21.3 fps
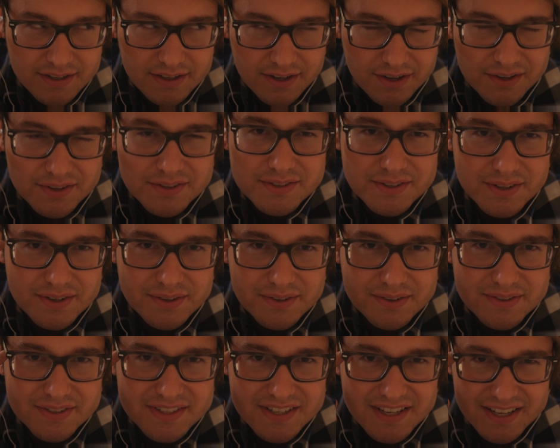also
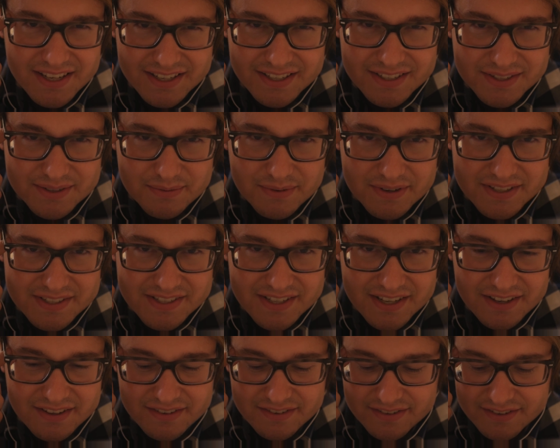saying it to
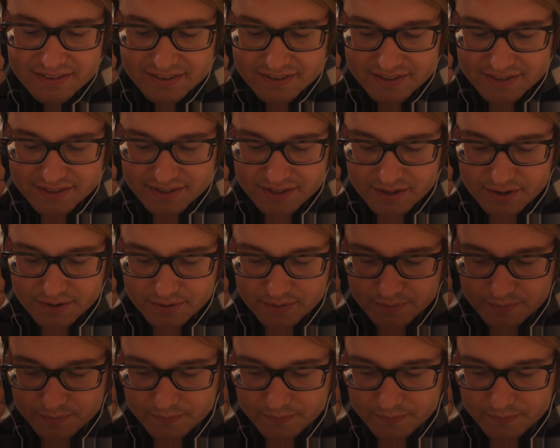myself. So